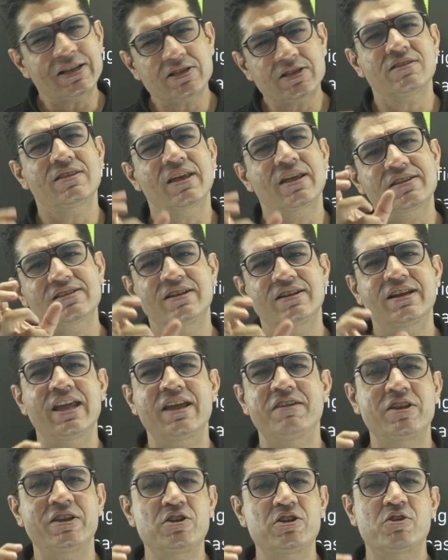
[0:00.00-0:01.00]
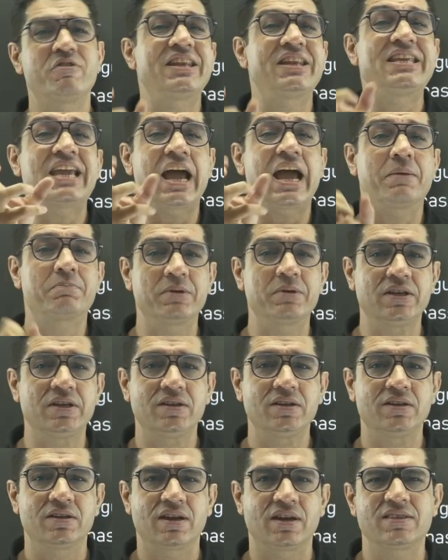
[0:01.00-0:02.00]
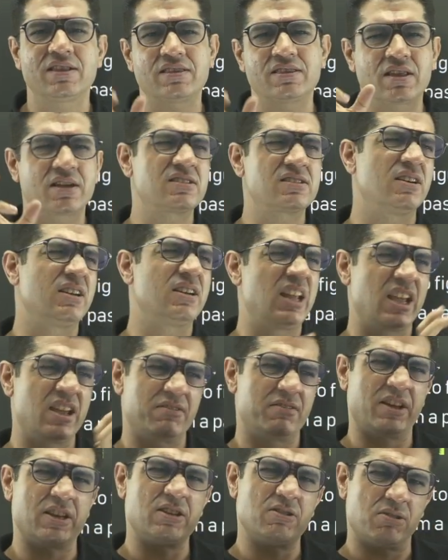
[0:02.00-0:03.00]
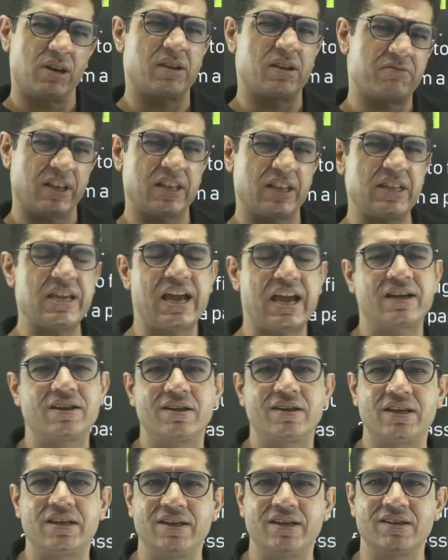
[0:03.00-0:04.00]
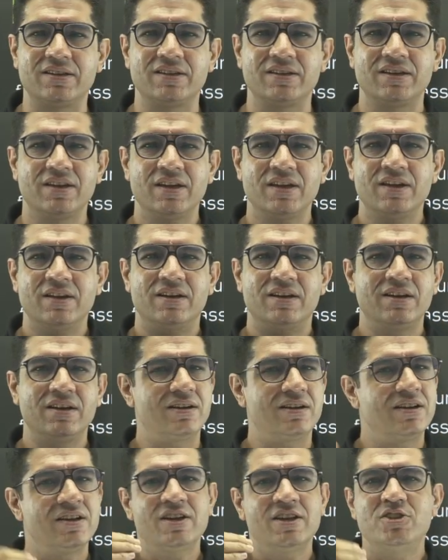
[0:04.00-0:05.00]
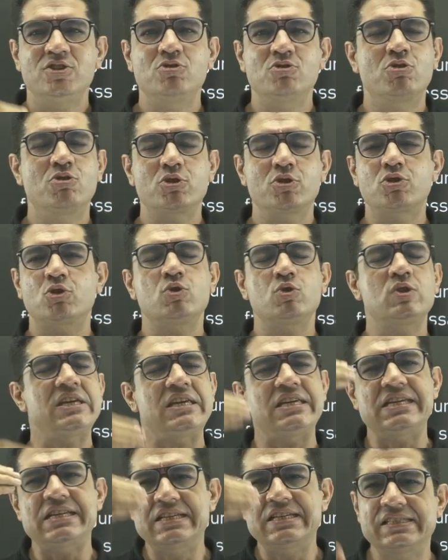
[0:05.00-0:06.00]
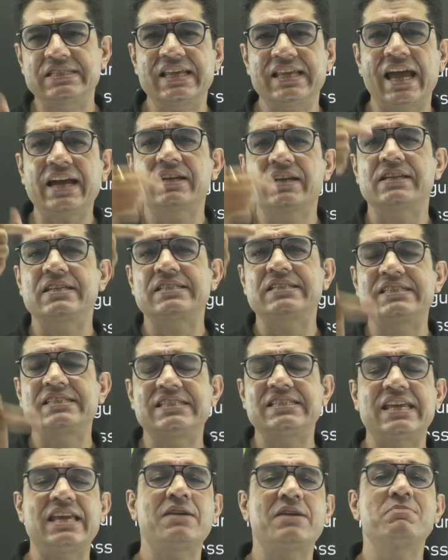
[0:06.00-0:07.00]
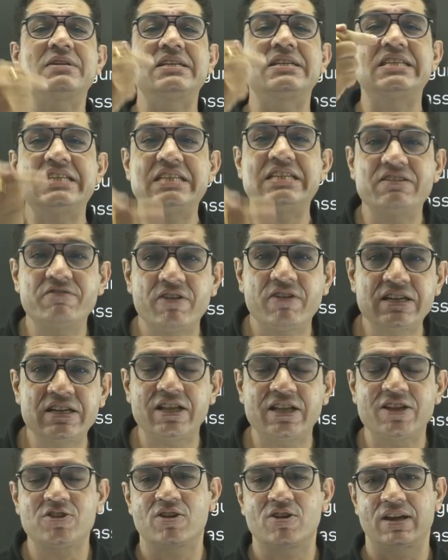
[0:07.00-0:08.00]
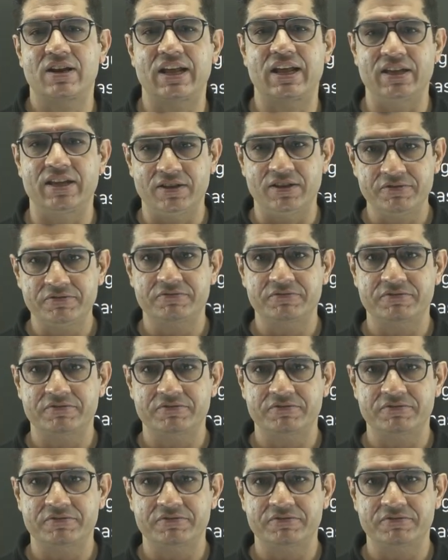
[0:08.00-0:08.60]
there is a day when you're very happy, and then there is a day when you are very angry. You go through the exact same event in your life,